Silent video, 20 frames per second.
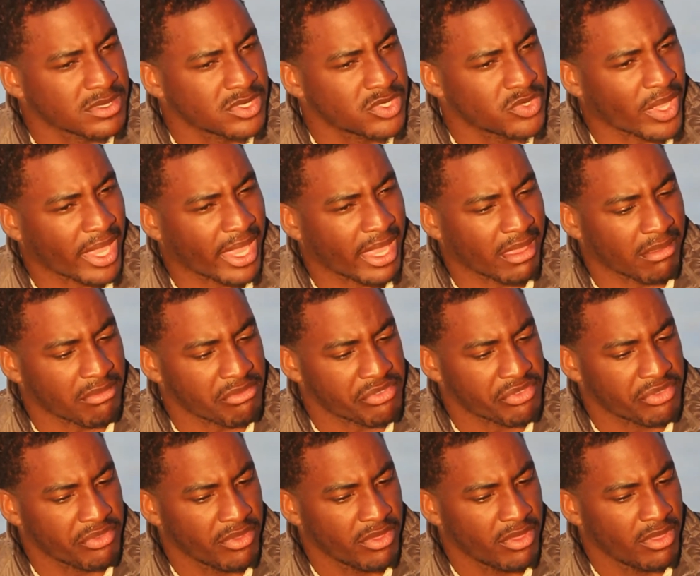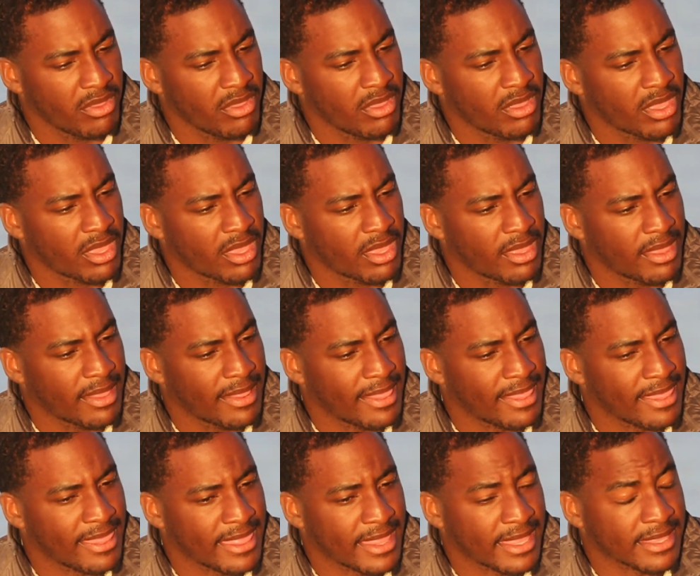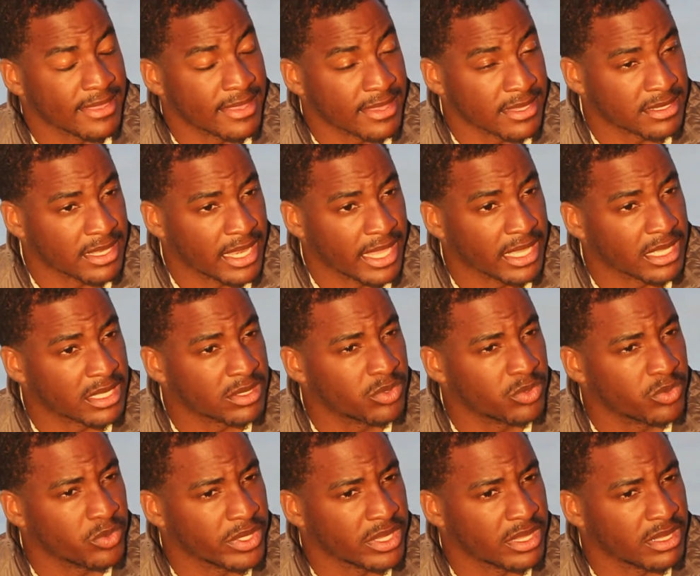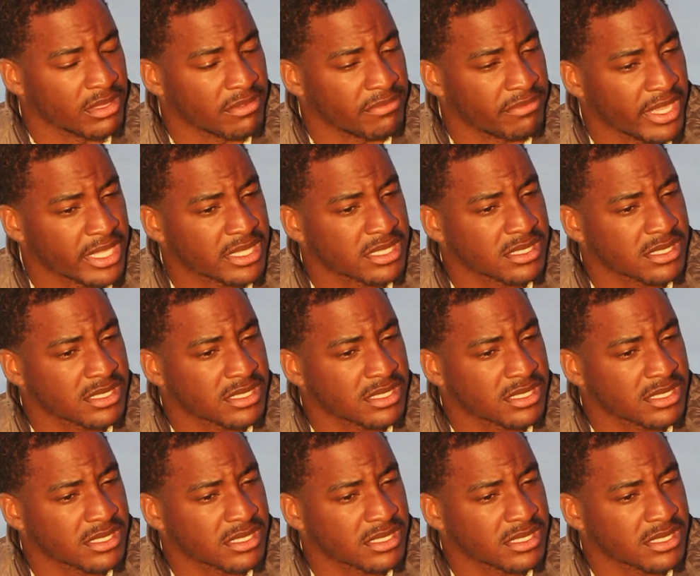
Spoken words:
to have like with the vet